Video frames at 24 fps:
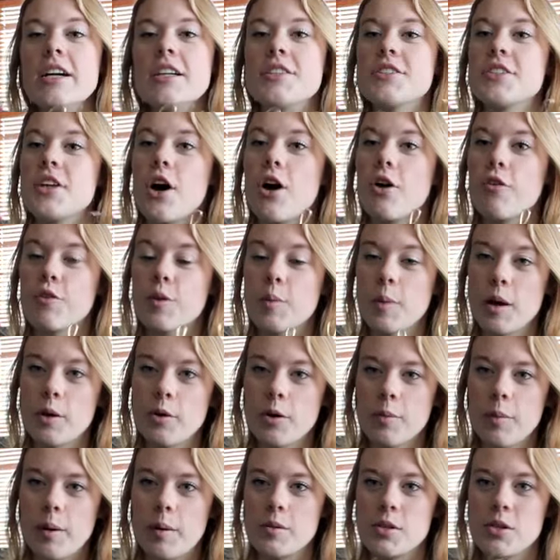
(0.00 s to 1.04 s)
So for my
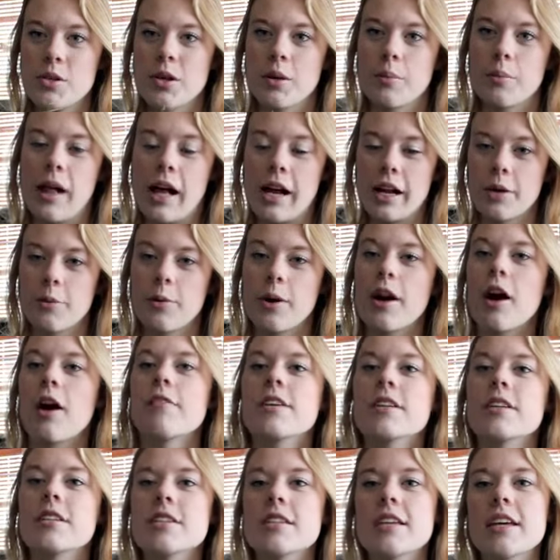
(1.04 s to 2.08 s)
room I'm doing black and white
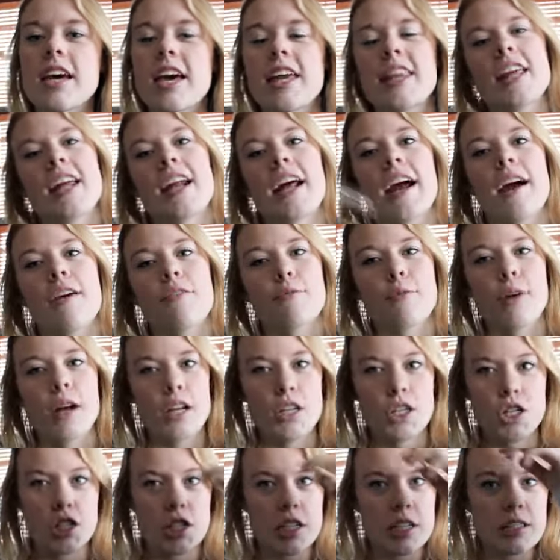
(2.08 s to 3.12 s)
obviously and then I have
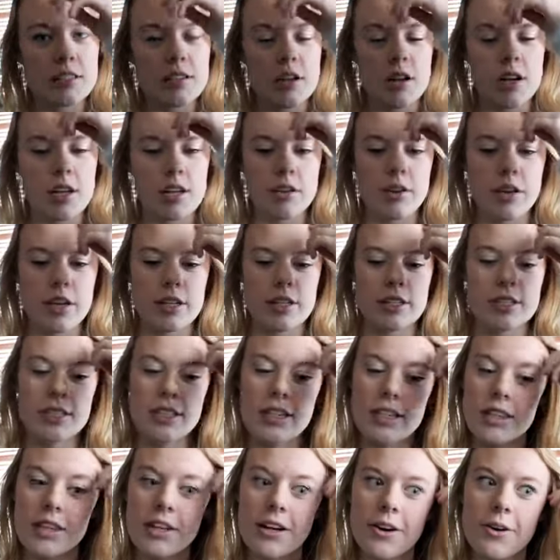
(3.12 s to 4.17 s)
red sheets on it. You can't
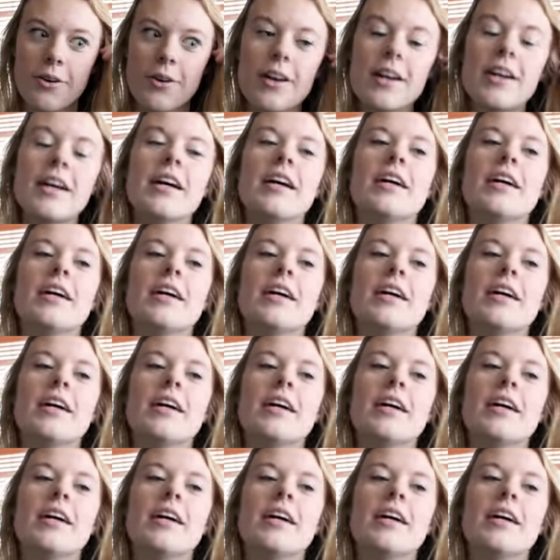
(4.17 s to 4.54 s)
see it though.